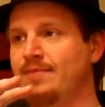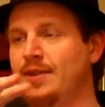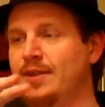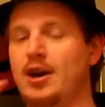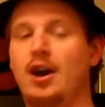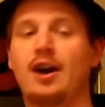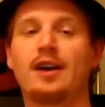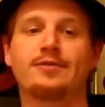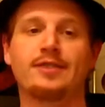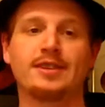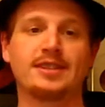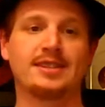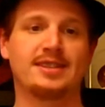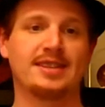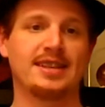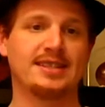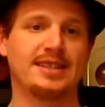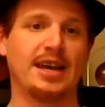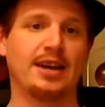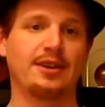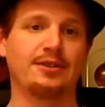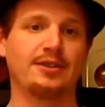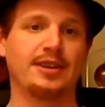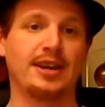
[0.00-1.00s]
conference
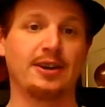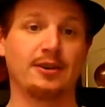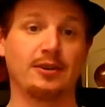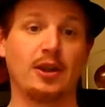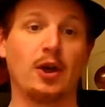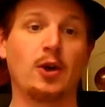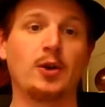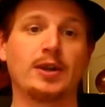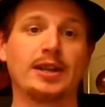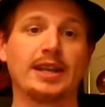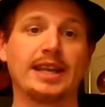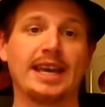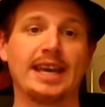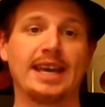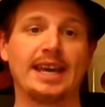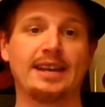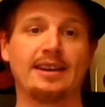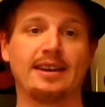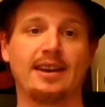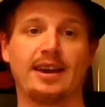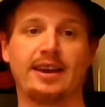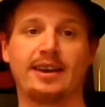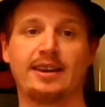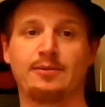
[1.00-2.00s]
that's held here locally
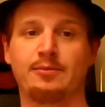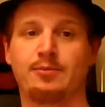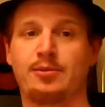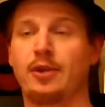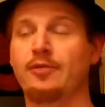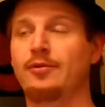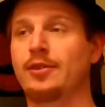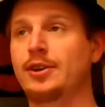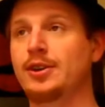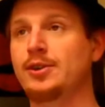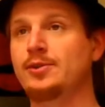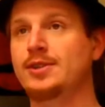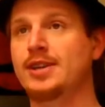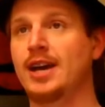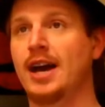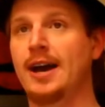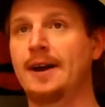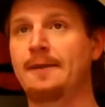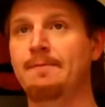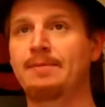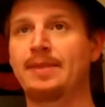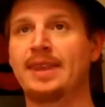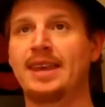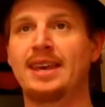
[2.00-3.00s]
in uh, in Provo, Utah.
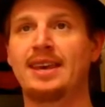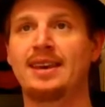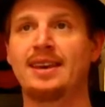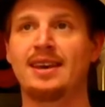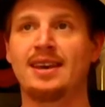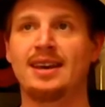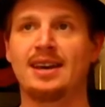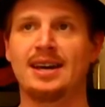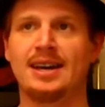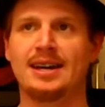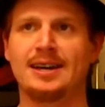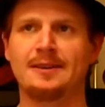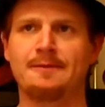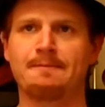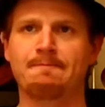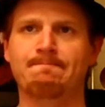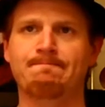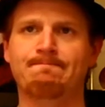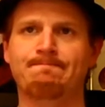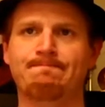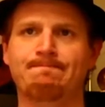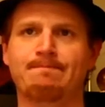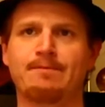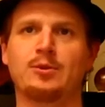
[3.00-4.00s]

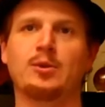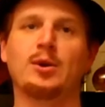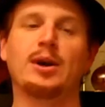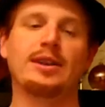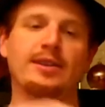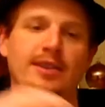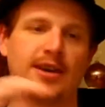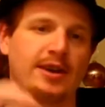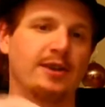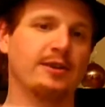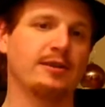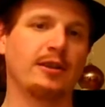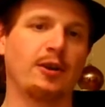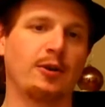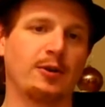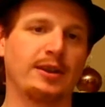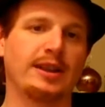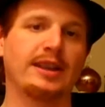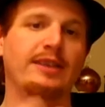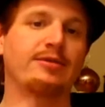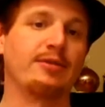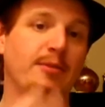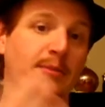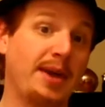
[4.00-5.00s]
Um, well, here
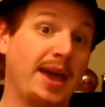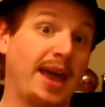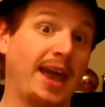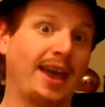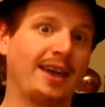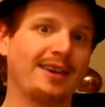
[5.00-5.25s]
locally for me,